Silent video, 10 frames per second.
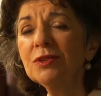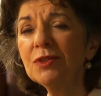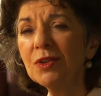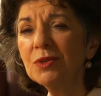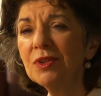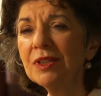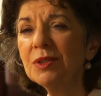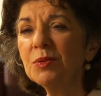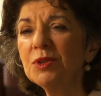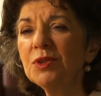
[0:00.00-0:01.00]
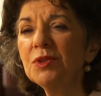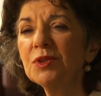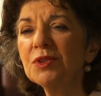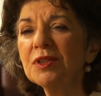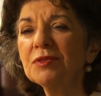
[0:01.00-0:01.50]
do those things which you
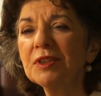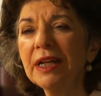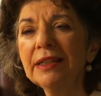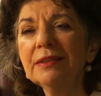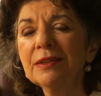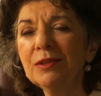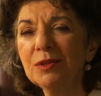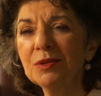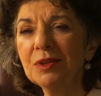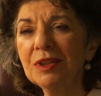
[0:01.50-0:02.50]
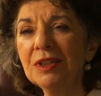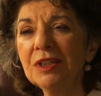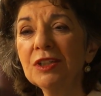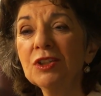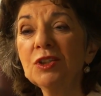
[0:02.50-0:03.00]
yourself would hate to do.
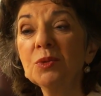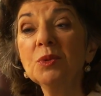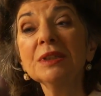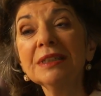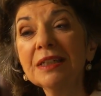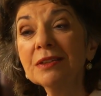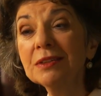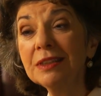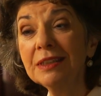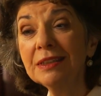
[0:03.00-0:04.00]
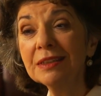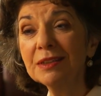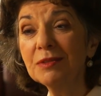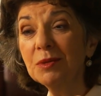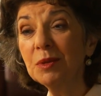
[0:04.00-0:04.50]
Could you really guarantee
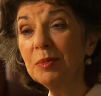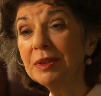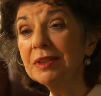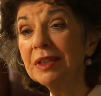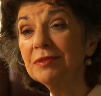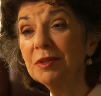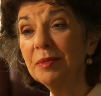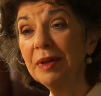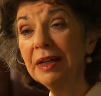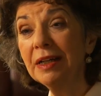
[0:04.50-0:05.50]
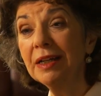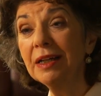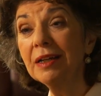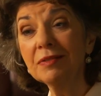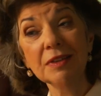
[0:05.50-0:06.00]
that if there were a bus line from
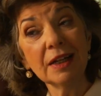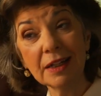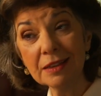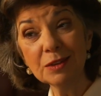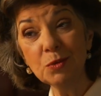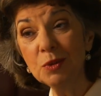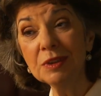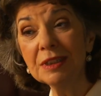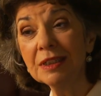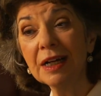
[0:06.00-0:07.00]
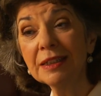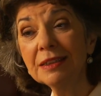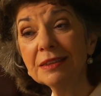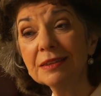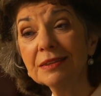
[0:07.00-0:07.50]
heaven to hell, you wouldn't get on
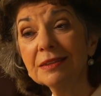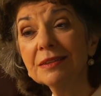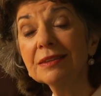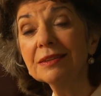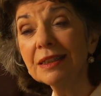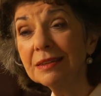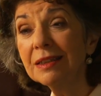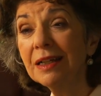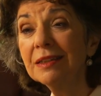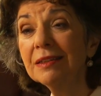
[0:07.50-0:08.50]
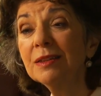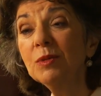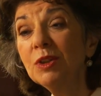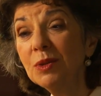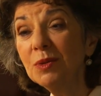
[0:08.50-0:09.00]
it? That's the kind of thing
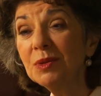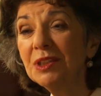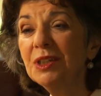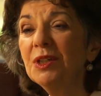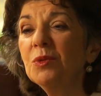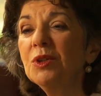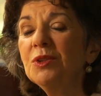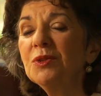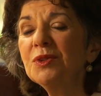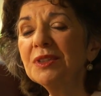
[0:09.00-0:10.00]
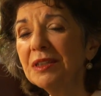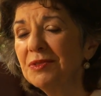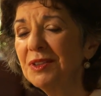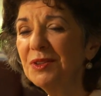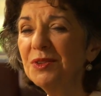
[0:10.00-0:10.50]
we do. We do
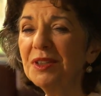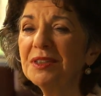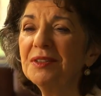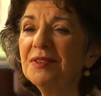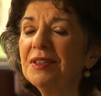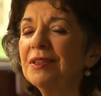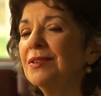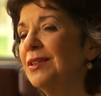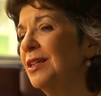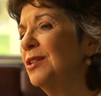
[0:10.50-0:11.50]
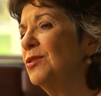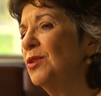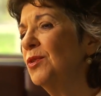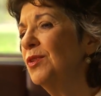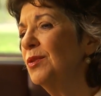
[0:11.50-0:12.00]
self-destructive things.
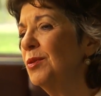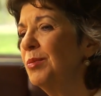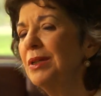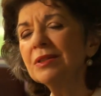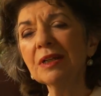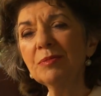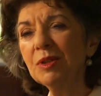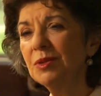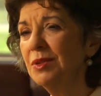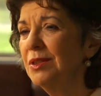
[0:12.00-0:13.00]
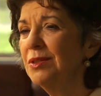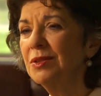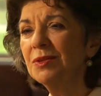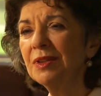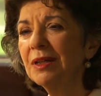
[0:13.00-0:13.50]
So if there were a bus line between the
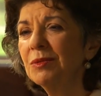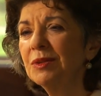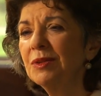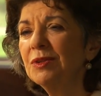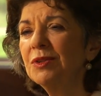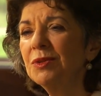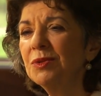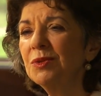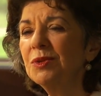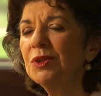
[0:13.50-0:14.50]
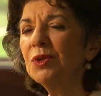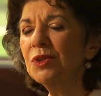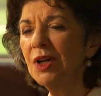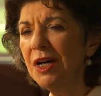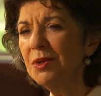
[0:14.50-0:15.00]
two, that would go a
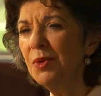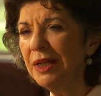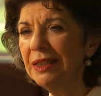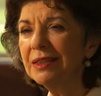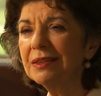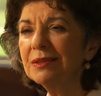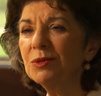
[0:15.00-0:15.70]
long way